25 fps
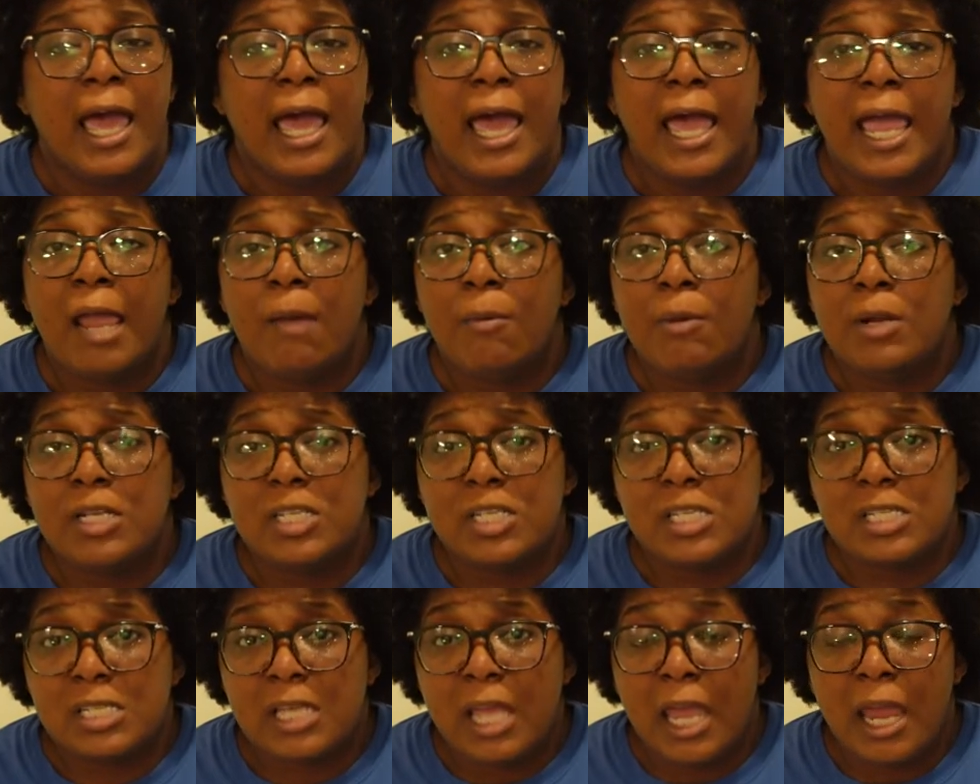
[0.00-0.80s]
He really
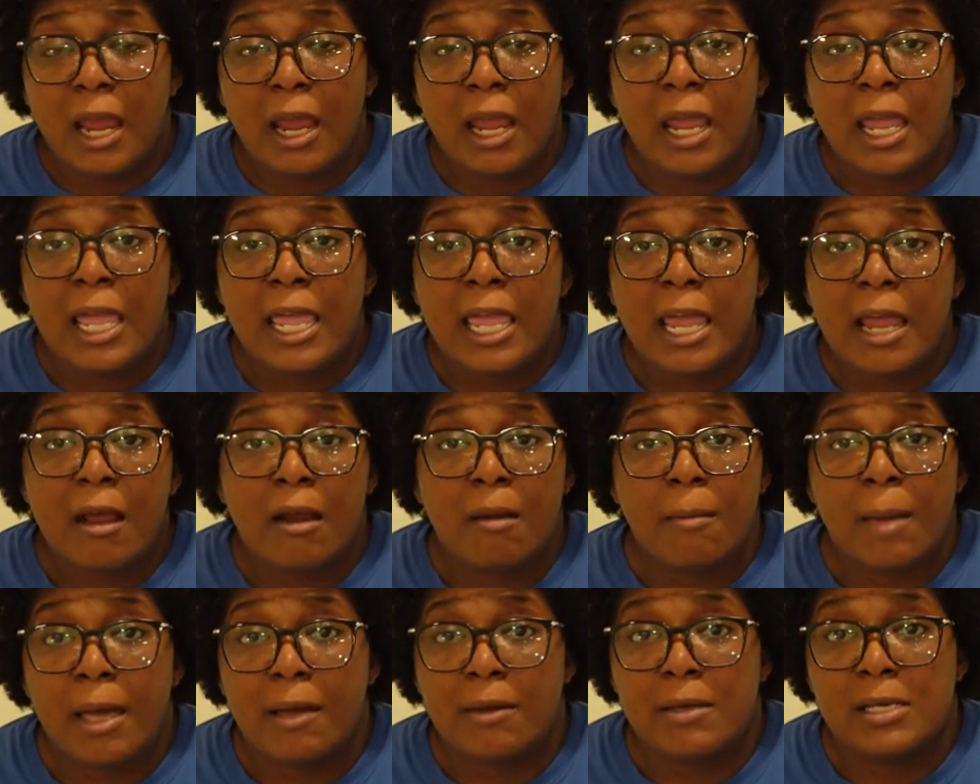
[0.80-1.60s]
just cared. He cared
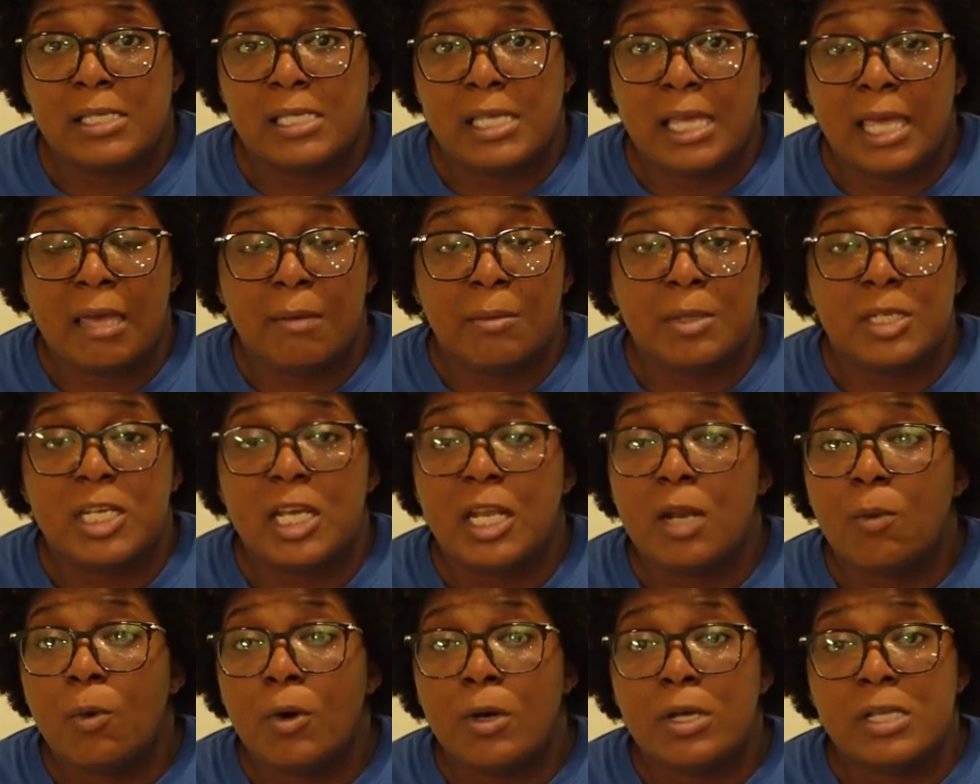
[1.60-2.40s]
about his image. He
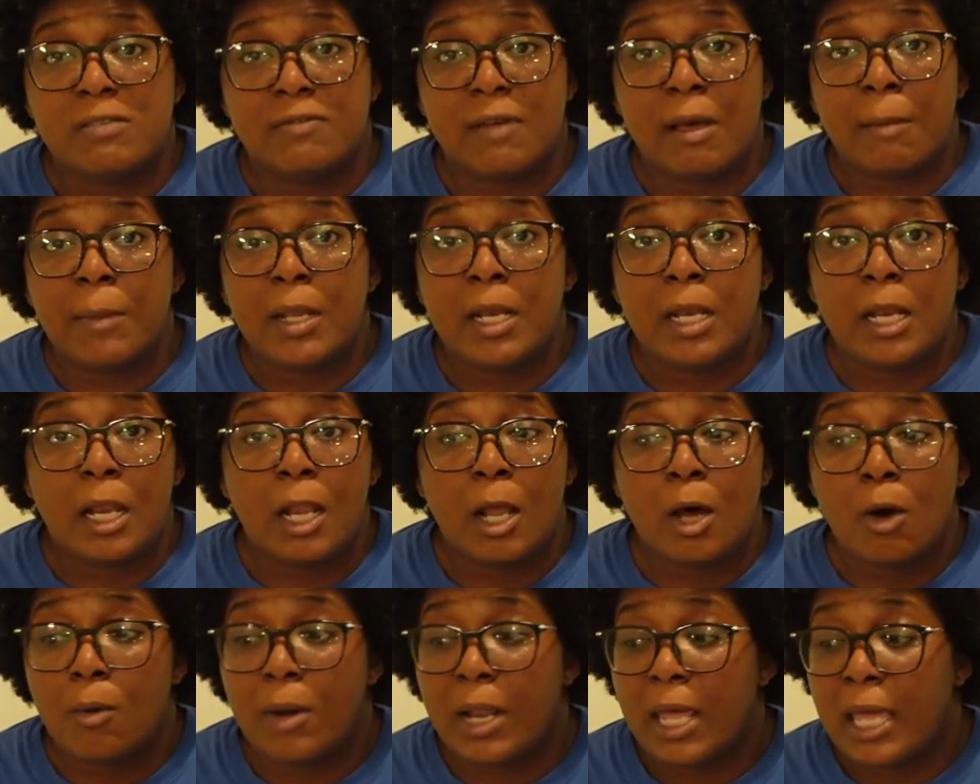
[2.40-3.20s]
didn't want his family to
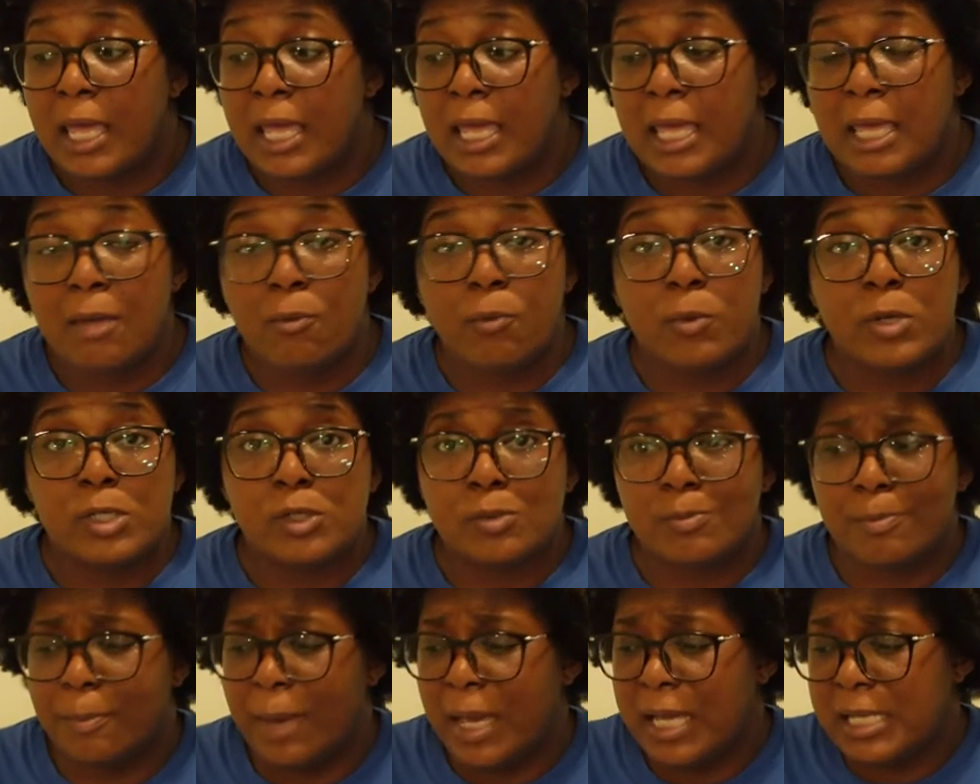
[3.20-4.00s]
know that he was
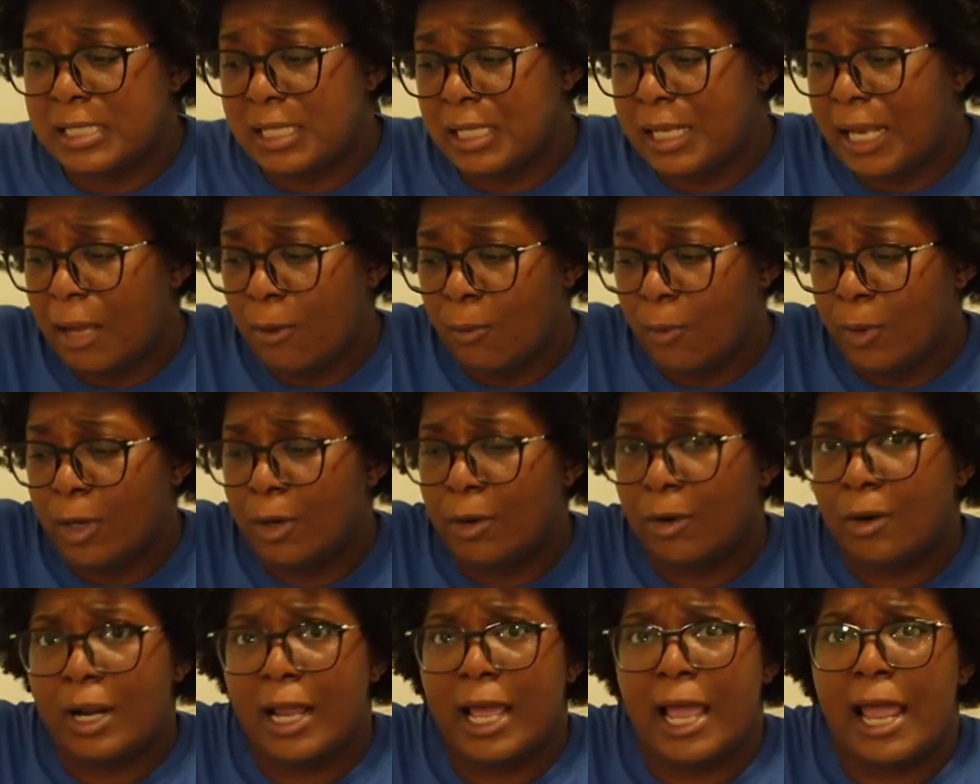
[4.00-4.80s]
basically like with a
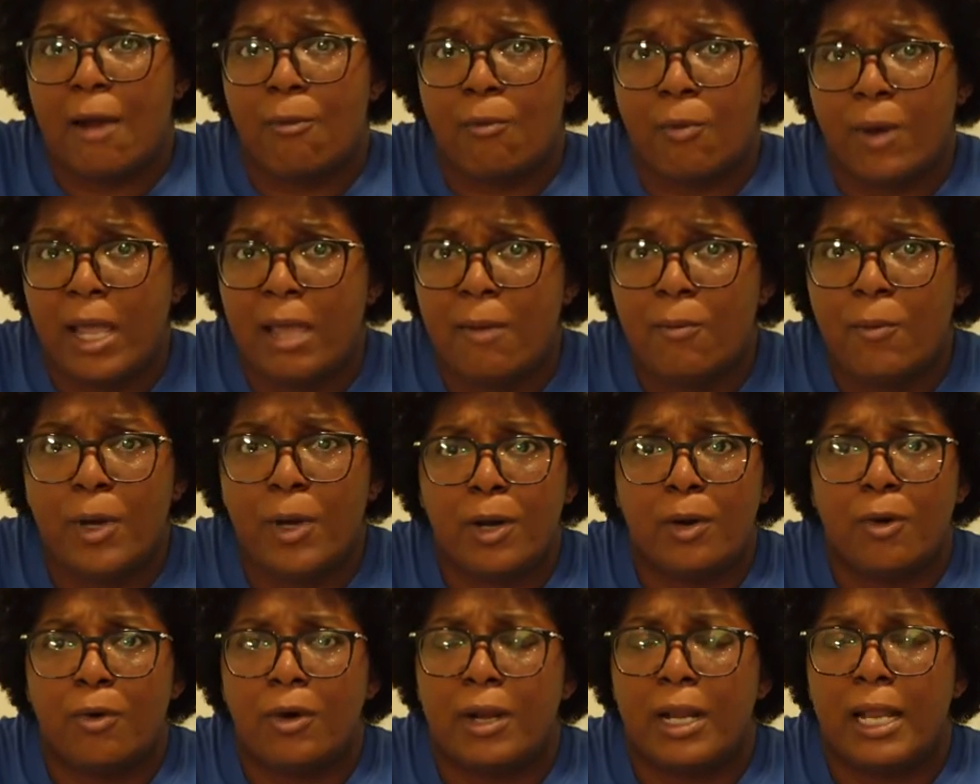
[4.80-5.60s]
girl that got raped,
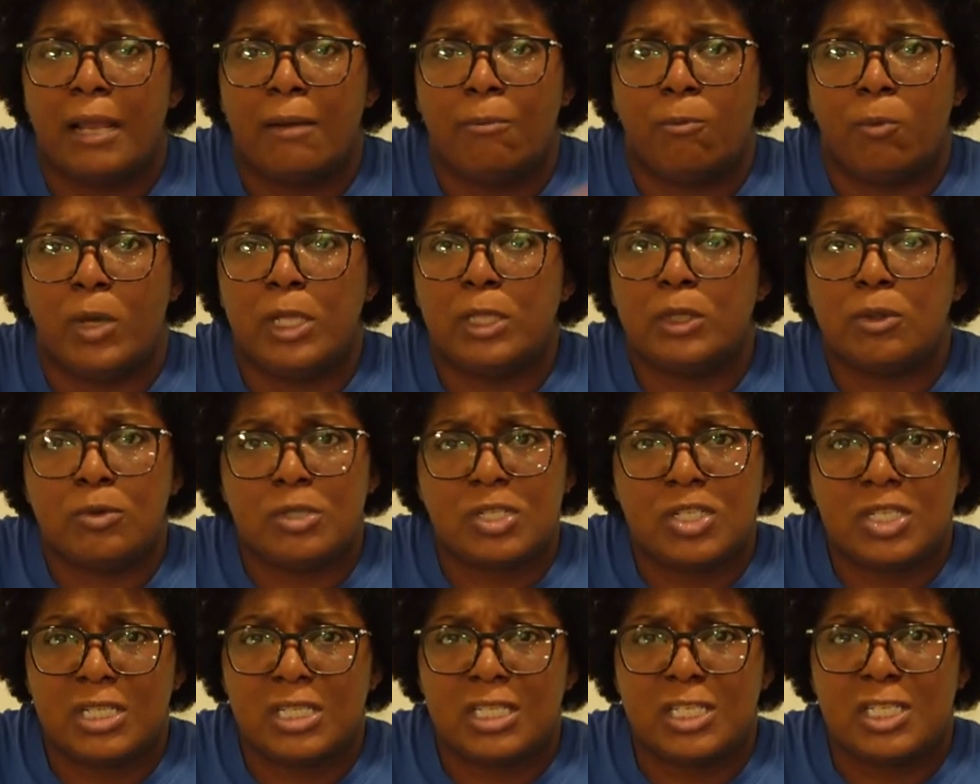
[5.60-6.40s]
girl that went through the
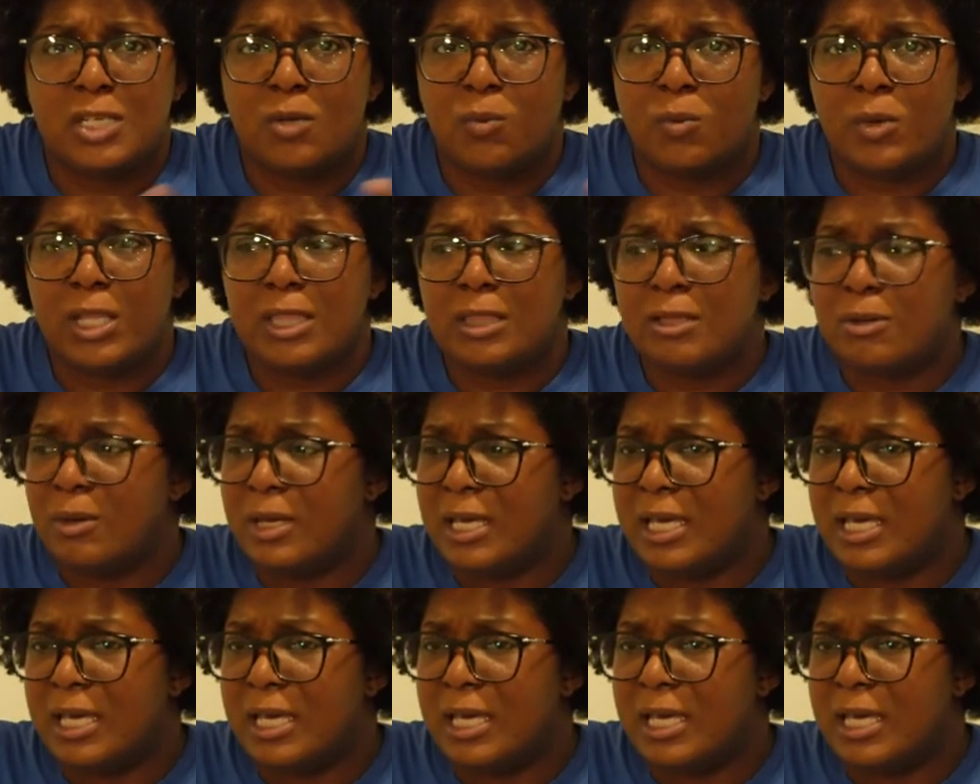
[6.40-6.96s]
shit that she went through.